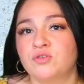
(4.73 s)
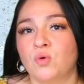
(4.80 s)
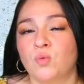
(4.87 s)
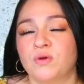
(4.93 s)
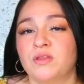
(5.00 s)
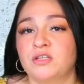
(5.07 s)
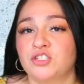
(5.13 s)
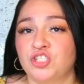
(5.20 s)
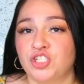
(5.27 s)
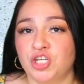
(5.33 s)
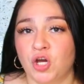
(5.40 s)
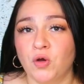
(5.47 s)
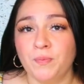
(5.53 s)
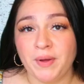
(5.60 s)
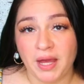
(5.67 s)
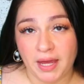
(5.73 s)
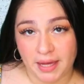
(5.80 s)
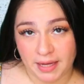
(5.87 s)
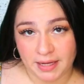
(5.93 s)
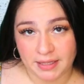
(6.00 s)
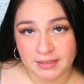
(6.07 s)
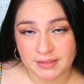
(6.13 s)
with gel
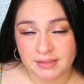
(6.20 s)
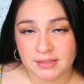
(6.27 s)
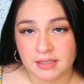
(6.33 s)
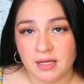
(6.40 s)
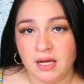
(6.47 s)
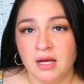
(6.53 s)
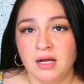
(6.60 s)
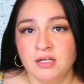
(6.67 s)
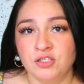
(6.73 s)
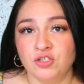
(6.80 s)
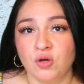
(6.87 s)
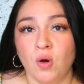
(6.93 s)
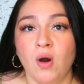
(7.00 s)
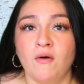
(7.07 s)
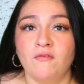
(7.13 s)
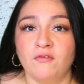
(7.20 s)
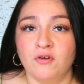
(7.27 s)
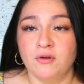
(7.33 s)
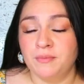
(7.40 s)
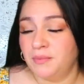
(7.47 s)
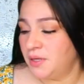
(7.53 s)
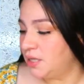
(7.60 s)
paint. So for
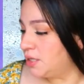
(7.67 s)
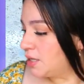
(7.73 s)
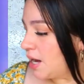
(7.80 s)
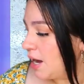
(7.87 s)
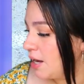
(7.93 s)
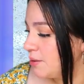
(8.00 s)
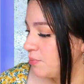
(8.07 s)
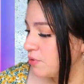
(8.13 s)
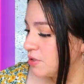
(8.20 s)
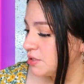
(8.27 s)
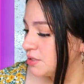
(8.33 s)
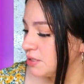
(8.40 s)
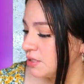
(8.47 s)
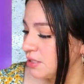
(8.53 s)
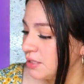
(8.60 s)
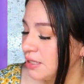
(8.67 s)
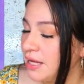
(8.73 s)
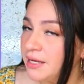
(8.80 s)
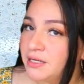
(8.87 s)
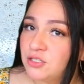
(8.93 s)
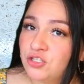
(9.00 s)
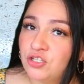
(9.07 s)
me, I personally like to